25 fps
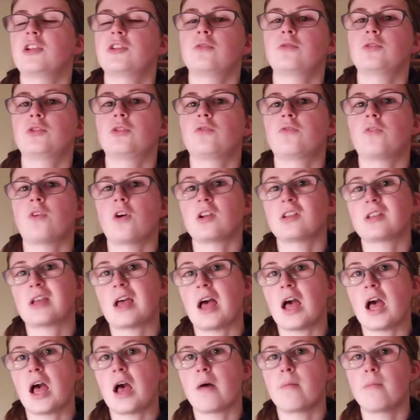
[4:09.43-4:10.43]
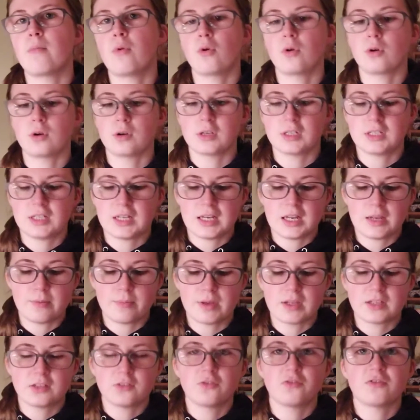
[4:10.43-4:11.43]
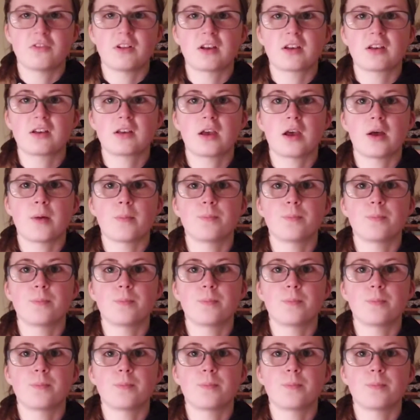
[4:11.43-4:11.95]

So far it's ham or teeny bits of like